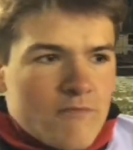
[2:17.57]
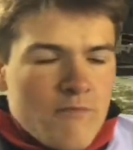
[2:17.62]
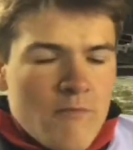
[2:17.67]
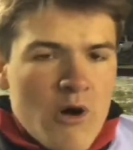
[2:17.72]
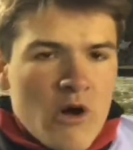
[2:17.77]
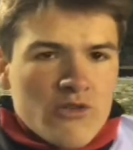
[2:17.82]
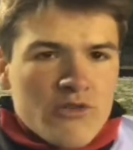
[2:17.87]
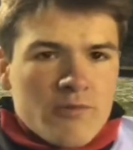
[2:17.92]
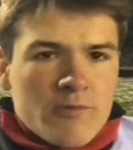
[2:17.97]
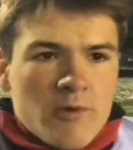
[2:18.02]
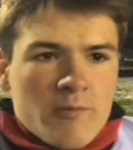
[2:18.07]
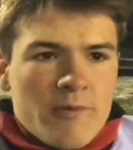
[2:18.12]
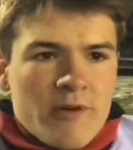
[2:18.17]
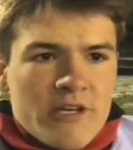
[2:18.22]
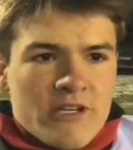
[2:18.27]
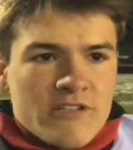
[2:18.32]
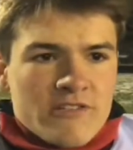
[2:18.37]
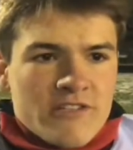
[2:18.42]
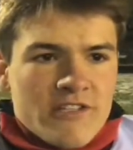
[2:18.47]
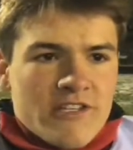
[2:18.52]
multiple
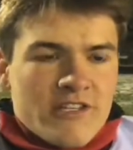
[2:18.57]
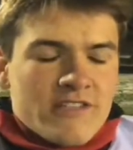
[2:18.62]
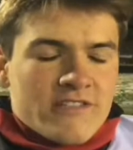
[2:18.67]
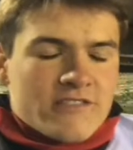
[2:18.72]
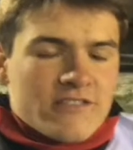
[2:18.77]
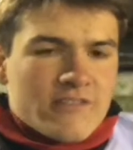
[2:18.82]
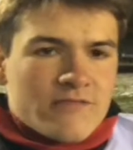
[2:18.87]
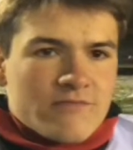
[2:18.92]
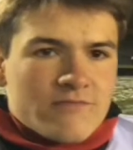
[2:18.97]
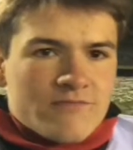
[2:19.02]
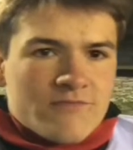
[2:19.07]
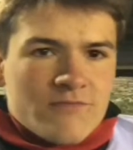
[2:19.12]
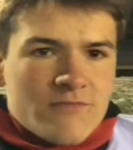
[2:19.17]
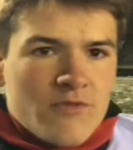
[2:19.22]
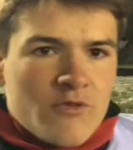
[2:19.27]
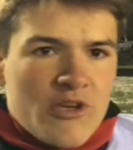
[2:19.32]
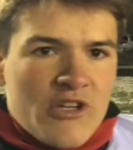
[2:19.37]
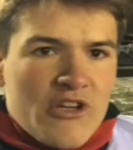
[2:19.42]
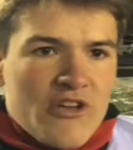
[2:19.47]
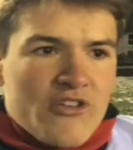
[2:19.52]
penalties, and
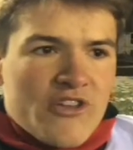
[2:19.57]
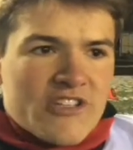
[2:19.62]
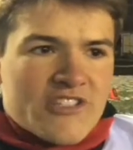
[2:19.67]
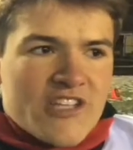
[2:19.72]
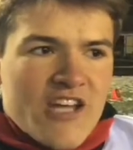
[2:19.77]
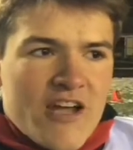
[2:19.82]
we knew this